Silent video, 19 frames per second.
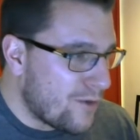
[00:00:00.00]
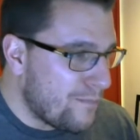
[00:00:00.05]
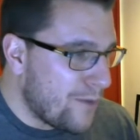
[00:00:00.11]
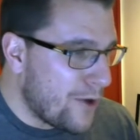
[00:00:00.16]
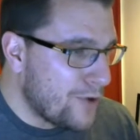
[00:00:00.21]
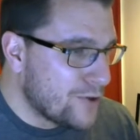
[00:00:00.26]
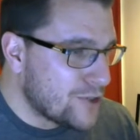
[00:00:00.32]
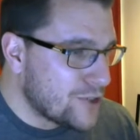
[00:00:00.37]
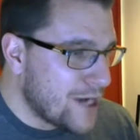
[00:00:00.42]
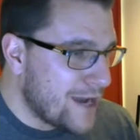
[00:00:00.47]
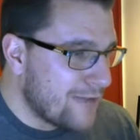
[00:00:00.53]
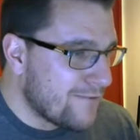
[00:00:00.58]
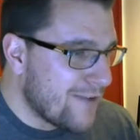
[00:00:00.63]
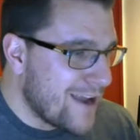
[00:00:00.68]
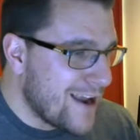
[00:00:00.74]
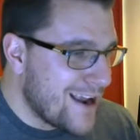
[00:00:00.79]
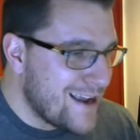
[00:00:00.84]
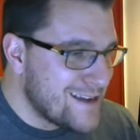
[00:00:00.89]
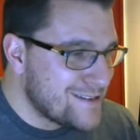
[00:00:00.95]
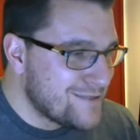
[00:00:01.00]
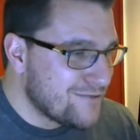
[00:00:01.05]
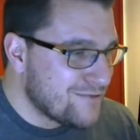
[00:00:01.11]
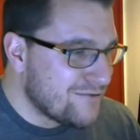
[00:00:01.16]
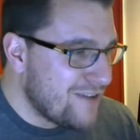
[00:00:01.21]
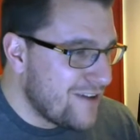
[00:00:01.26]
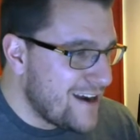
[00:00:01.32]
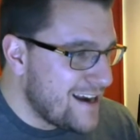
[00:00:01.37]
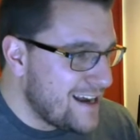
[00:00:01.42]
Bojan isn't
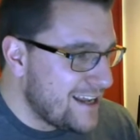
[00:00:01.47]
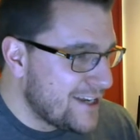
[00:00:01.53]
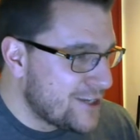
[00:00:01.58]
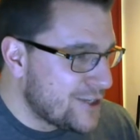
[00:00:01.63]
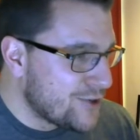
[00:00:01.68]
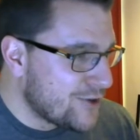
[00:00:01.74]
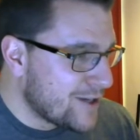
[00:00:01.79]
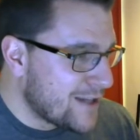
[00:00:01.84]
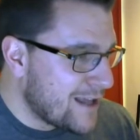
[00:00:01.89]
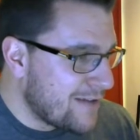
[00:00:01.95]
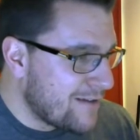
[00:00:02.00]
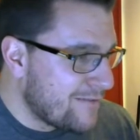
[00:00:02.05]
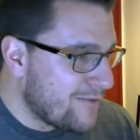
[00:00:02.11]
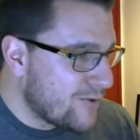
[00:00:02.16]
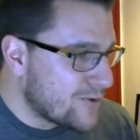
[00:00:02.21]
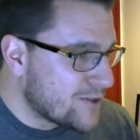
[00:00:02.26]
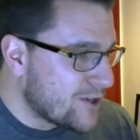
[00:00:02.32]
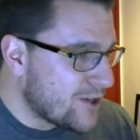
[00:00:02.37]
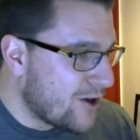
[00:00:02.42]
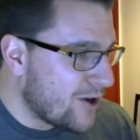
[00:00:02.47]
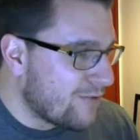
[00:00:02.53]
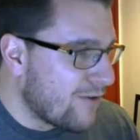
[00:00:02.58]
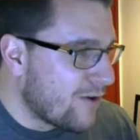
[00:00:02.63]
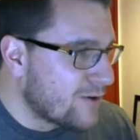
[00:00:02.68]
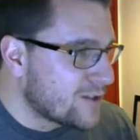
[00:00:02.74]
really enjoying that false nine roll,